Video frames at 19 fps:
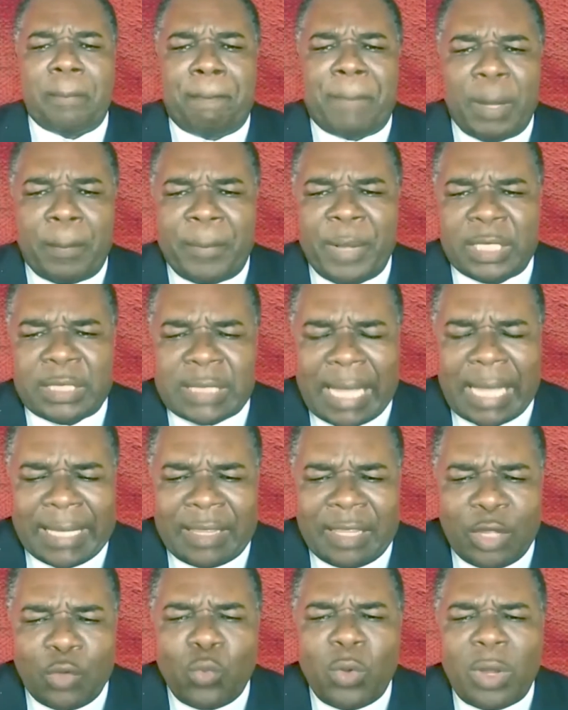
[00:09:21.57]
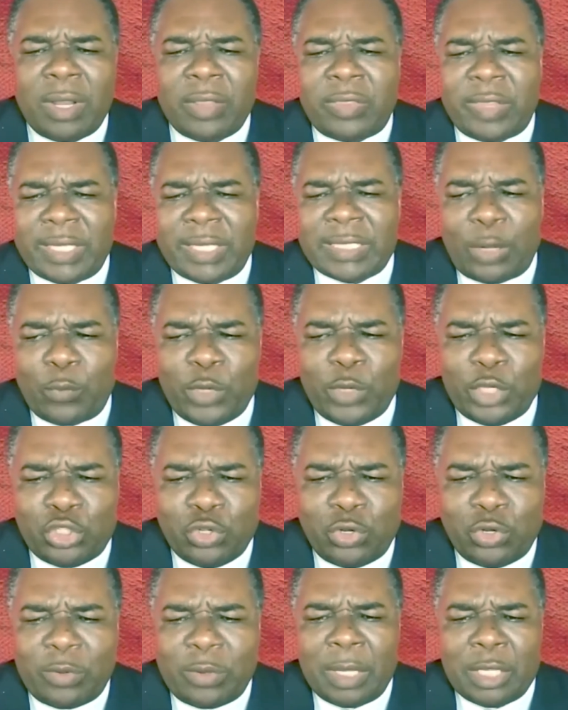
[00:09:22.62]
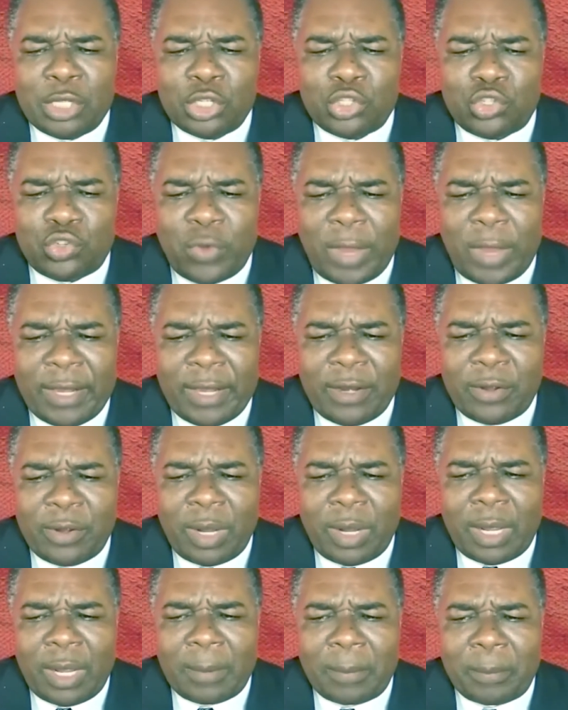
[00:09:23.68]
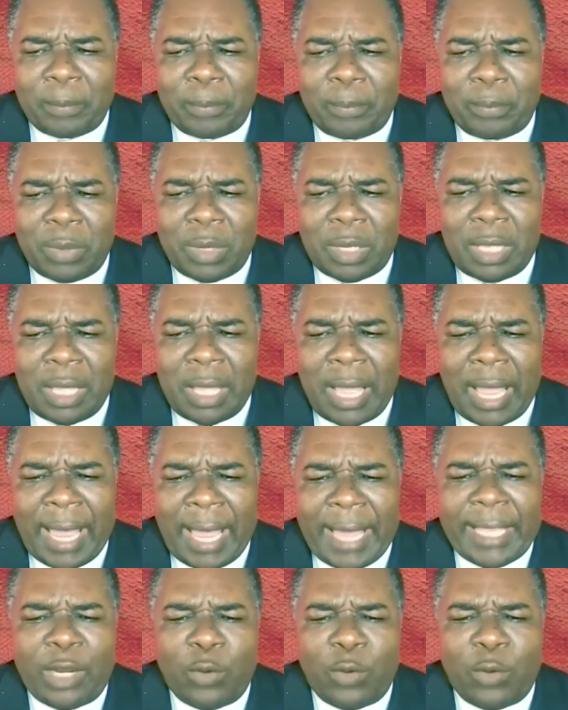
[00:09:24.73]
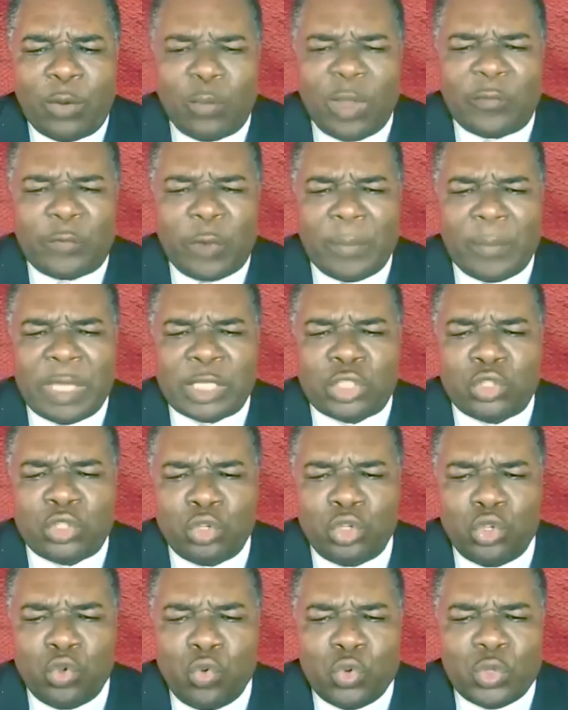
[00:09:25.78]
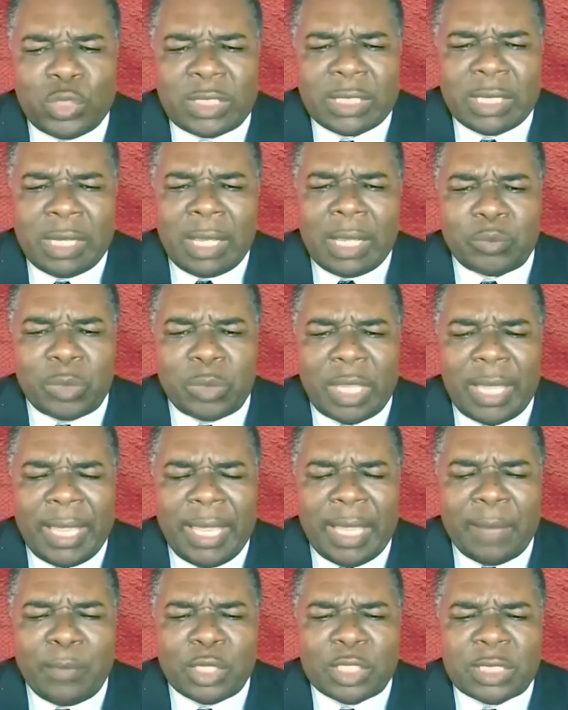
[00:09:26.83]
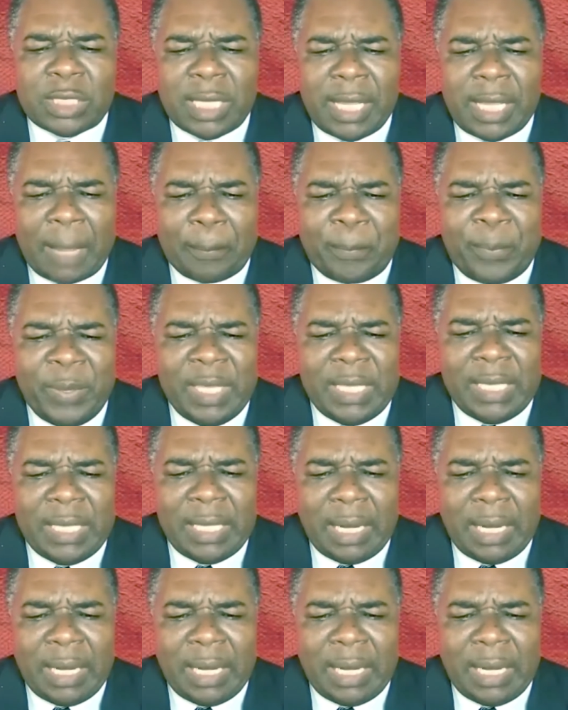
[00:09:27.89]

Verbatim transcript: But, but I think one of the things that we should try to hide away from is to use Amos' appeal